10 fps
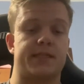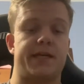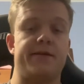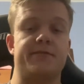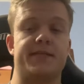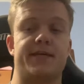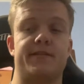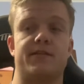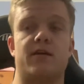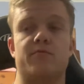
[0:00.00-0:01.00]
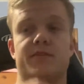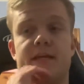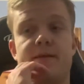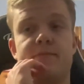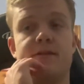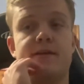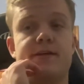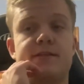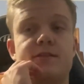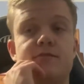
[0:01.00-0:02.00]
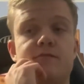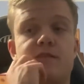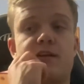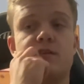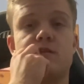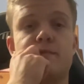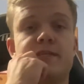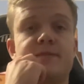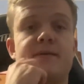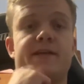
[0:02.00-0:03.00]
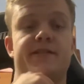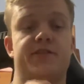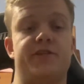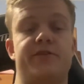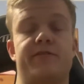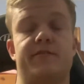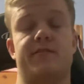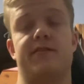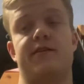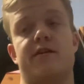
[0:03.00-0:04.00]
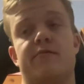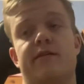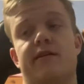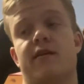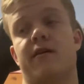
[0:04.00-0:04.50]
He was getting double teamed, and then he'd find a little bit of space and shoot it, and it'd go in.